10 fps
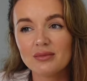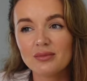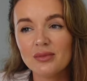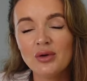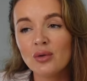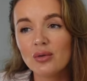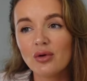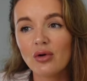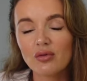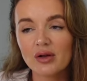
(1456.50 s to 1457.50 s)
no,
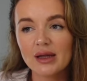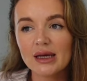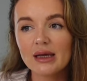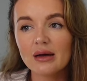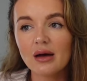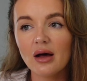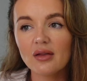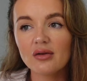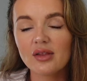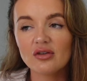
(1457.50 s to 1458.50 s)
not really,
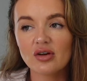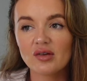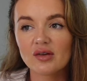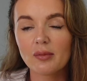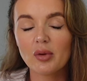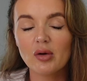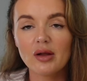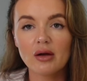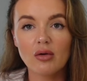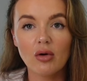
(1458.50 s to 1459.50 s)
other than just
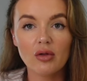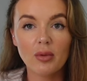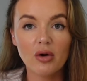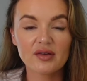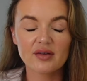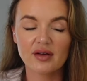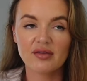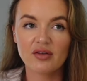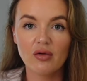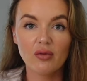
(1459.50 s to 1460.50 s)
pulling out all the
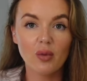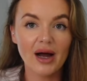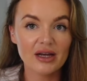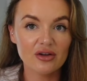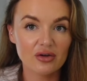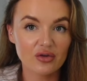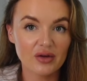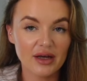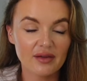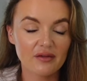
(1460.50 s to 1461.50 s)
positives of why you're
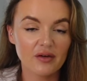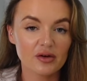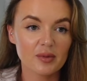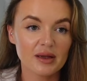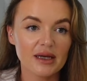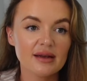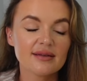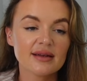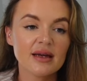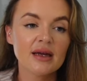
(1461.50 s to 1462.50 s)
doing it in the first
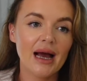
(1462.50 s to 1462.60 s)
place.